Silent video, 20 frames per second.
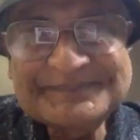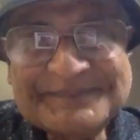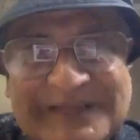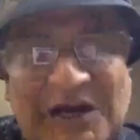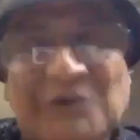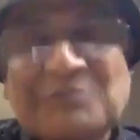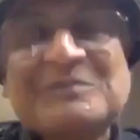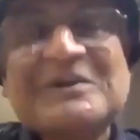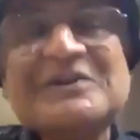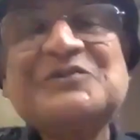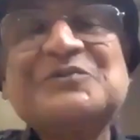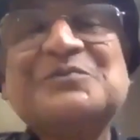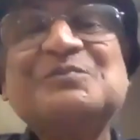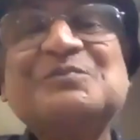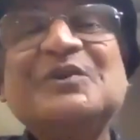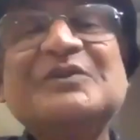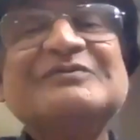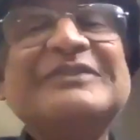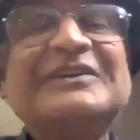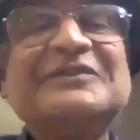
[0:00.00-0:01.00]
How much
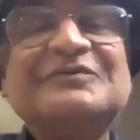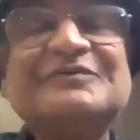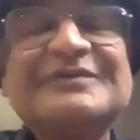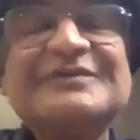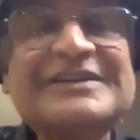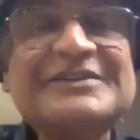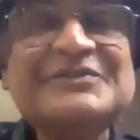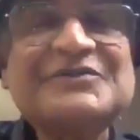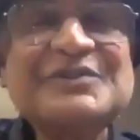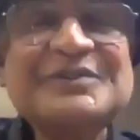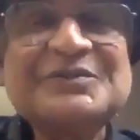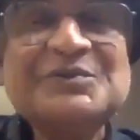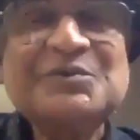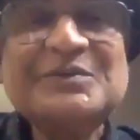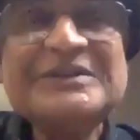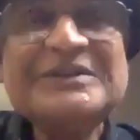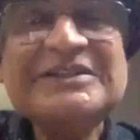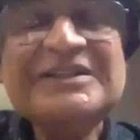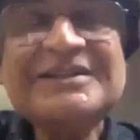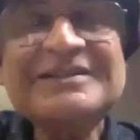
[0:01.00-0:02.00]
more verification do
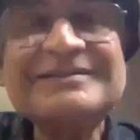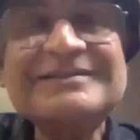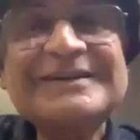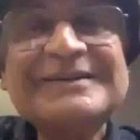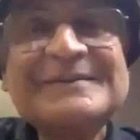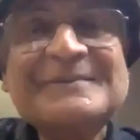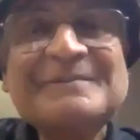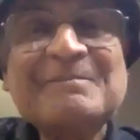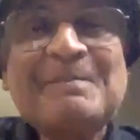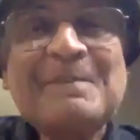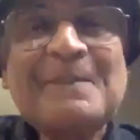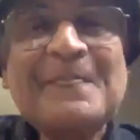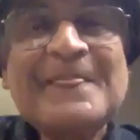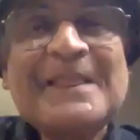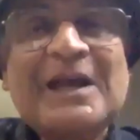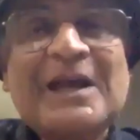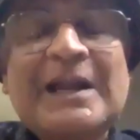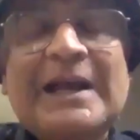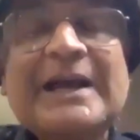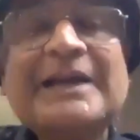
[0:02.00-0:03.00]
we need?
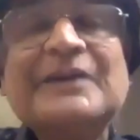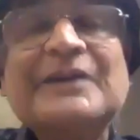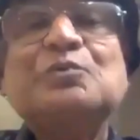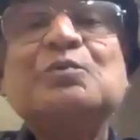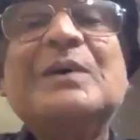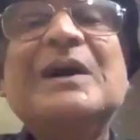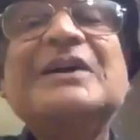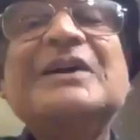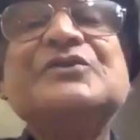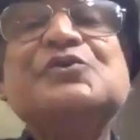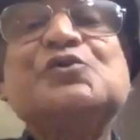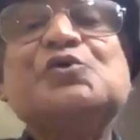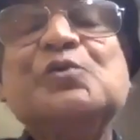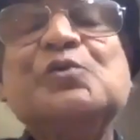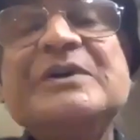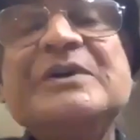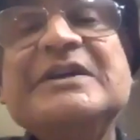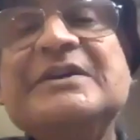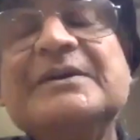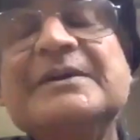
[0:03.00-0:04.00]
And once
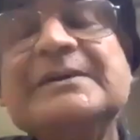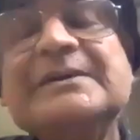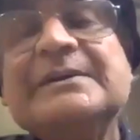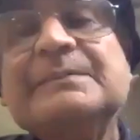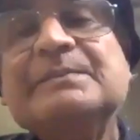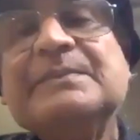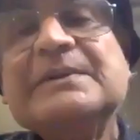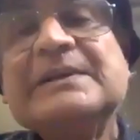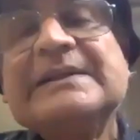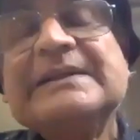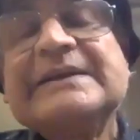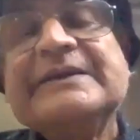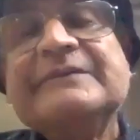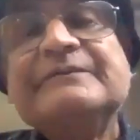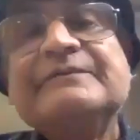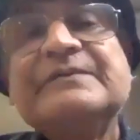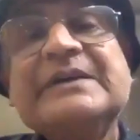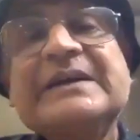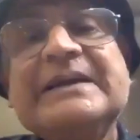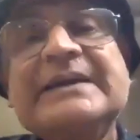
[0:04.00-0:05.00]
we
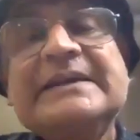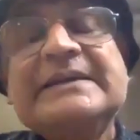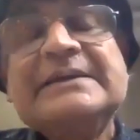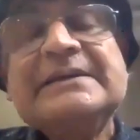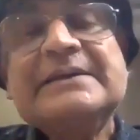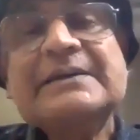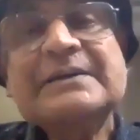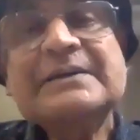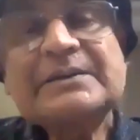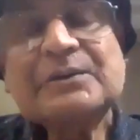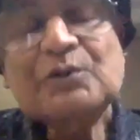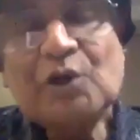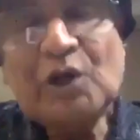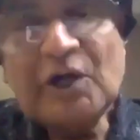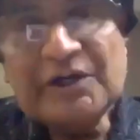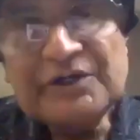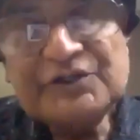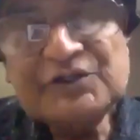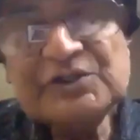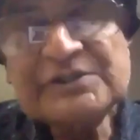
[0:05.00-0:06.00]
believe in
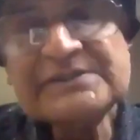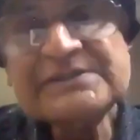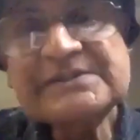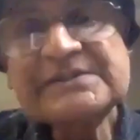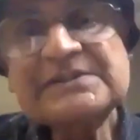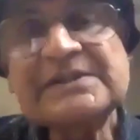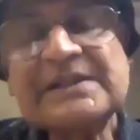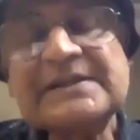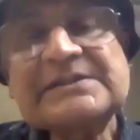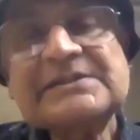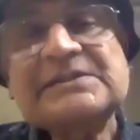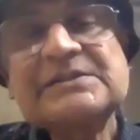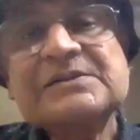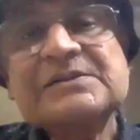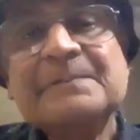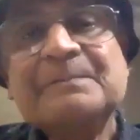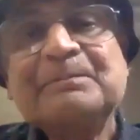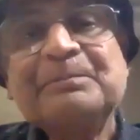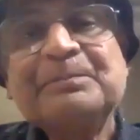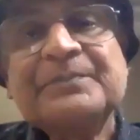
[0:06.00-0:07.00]
consciousness,
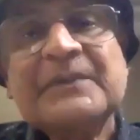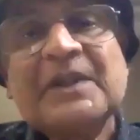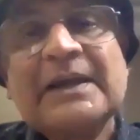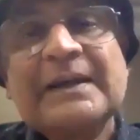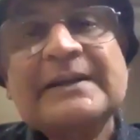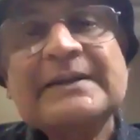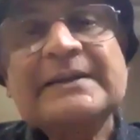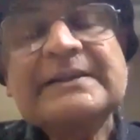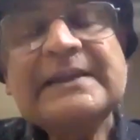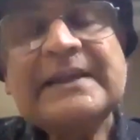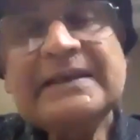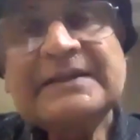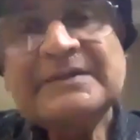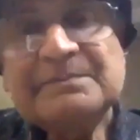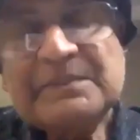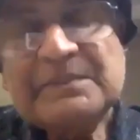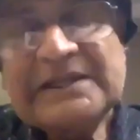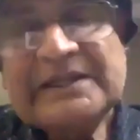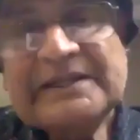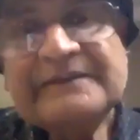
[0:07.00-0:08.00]

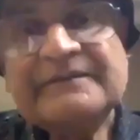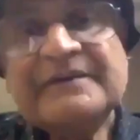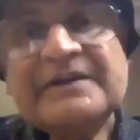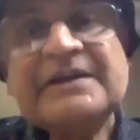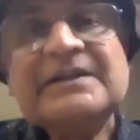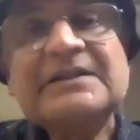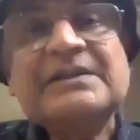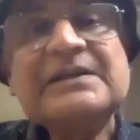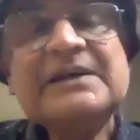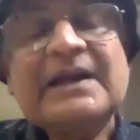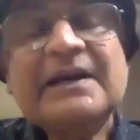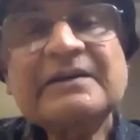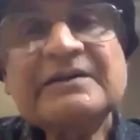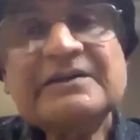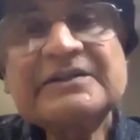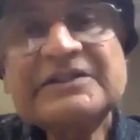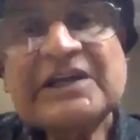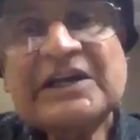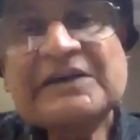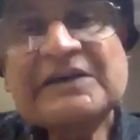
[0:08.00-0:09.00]
then believing in the
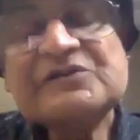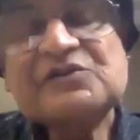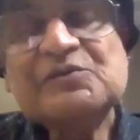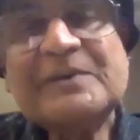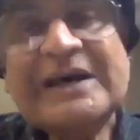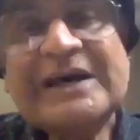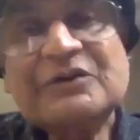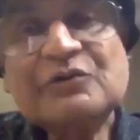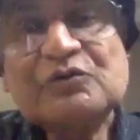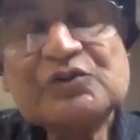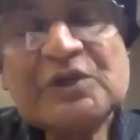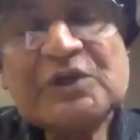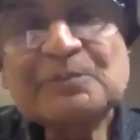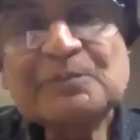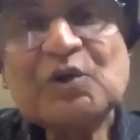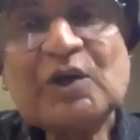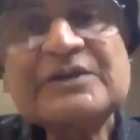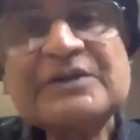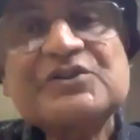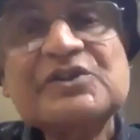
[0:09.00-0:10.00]
archetypes, values
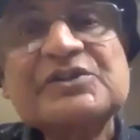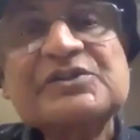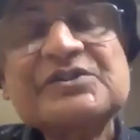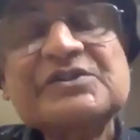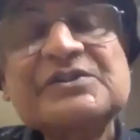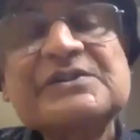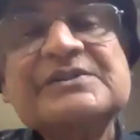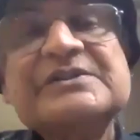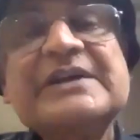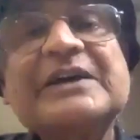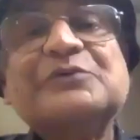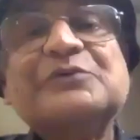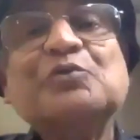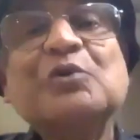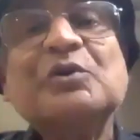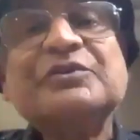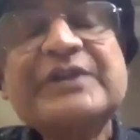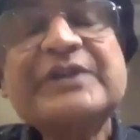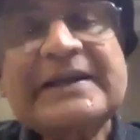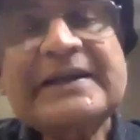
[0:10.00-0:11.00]
of consciousness that
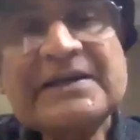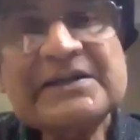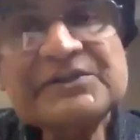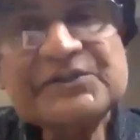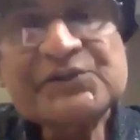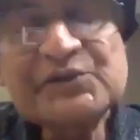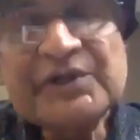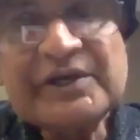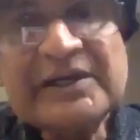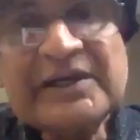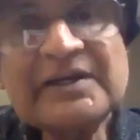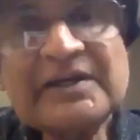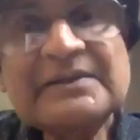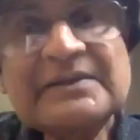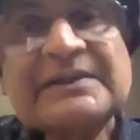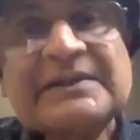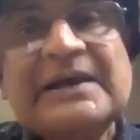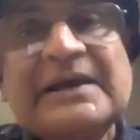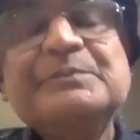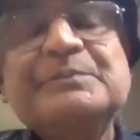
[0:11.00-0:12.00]
will take us
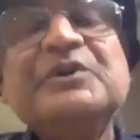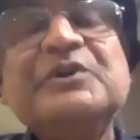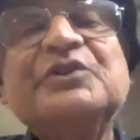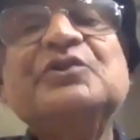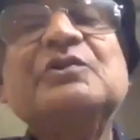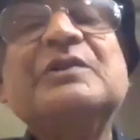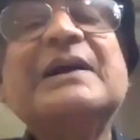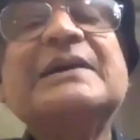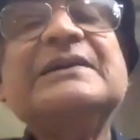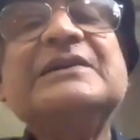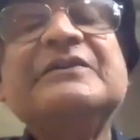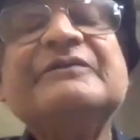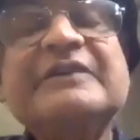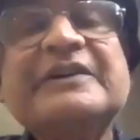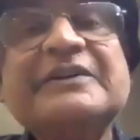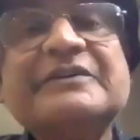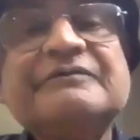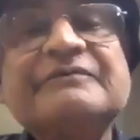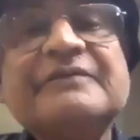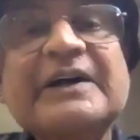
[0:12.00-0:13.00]
there can be directly
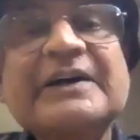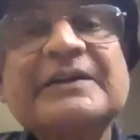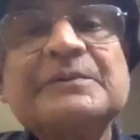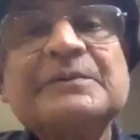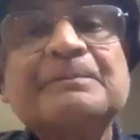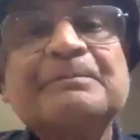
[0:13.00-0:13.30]
verified.